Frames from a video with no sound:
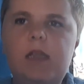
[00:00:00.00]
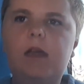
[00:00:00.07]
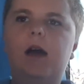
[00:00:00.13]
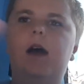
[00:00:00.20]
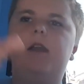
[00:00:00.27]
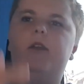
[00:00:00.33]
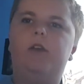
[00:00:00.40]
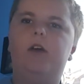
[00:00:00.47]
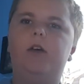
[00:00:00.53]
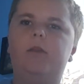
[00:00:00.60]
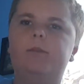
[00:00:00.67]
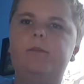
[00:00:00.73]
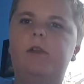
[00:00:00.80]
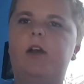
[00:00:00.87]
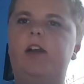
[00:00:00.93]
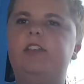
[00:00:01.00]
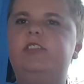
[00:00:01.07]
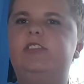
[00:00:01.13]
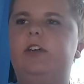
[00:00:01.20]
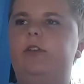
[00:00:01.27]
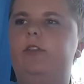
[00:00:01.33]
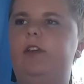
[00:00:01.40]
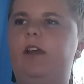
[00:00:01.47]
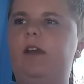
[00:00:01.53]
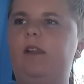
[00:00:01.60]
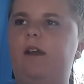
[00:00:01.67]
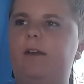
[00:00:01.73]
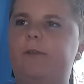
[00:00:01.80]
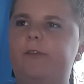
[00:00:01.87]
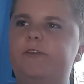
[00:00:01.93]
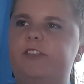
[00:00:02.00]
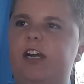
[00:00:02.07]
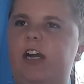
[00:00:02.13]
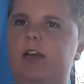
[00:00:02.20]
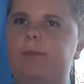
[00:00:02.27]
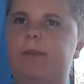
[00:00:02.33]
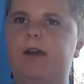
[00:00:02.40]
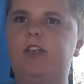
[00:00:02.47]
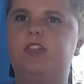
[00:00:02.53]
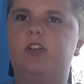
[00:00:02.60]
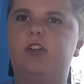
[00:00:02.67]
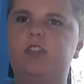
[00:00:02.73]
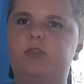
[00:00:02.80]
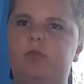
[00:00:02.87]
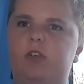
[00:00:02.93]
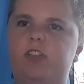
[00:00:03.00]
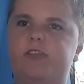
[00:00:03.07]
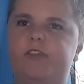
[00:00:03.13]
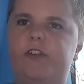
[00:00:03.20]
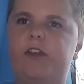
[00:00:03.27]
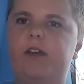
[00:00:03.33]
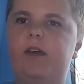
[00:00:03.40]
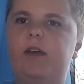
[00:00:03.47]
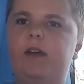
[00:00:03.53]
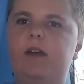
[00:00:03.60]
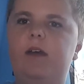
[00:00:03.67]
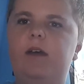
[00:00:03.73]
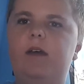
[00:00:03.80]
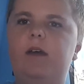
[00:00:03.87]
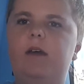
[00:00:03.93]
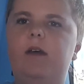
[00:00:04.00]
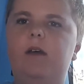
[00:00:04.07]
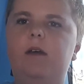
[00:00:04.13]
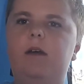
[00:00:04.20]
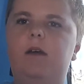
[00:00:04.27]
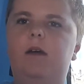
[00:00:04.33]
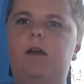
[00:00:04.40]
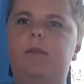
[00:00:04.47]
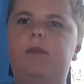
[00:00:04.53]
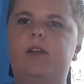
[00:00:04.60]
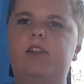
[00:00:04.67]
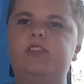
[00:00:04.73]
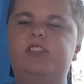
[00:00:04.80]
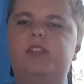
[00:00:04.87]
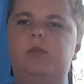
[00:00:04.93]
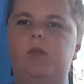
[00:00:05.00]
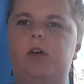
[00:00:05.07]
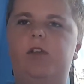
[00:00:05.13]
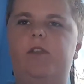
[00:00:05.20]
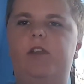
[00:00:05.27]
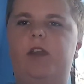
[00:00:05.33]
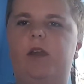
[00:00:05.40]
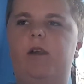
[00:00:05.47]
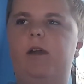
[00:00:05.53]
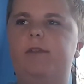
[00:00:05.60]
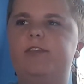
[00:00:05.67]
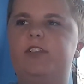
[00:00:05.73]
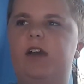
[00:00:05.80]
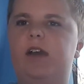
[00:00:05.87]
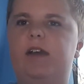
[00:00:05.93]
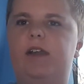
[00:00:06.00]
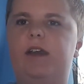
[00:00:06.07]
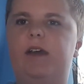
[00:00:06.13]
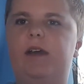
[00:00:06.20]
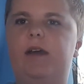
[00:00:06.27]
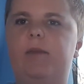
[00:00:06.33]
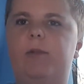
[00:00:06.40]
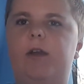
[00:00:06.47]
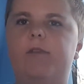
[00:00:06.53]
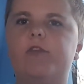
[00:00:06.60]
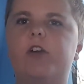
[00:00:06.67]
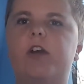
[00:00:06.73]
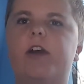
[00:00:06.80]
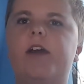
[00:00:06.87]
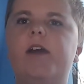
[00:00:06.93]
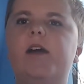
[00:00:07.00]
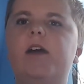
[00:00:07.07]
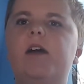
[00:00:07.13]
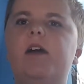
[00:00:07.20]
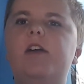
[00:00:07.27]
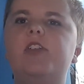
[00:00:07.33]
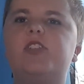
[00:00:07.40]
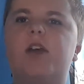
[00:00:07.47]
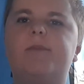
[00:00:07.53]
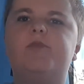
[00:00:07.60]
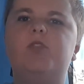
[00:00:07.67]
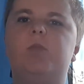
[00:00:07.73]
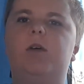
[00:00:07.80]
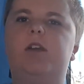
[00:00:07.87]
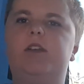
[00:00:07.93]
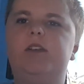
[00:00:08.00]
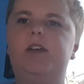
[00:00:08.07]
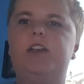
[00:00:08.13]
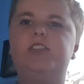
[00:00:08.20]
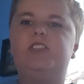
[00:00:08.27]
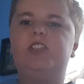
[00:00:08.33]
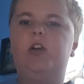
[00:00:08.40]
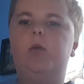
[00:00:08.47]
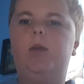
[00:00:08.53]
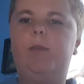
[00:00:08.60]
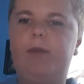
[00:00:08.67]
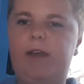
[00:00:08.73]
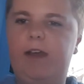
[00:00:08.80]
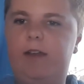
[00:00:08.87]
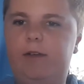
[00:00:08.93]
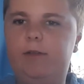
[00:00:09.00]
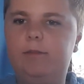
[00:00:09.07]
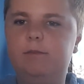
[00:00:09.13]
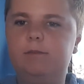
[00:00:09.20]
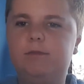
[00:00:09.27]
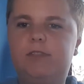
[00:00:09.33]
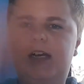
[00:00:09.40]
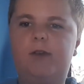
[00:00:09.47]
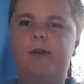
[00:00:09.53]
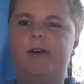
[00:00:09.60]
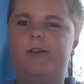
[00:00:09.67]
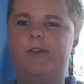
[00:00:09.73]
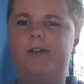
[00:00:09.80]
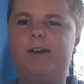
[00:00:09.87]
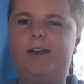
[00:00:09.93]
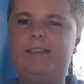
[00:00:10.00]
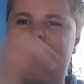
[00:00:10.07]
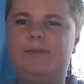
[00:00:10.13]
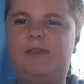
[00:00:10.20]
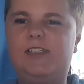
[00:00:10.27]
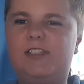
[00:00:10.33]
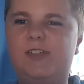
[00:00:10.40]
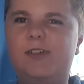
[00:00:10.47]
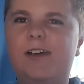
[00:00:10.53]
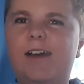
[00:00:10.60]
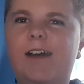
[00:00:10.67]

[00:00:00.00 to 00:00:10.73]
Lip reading: I don't know. Alright, so The Daily Life of Zach by Charles Whittlesford. DLZ 1, The Daily Life of Zach, yeah, whatever. Alright. Chapter 1, and so we begin. Zach Wanwood, nice to meet you.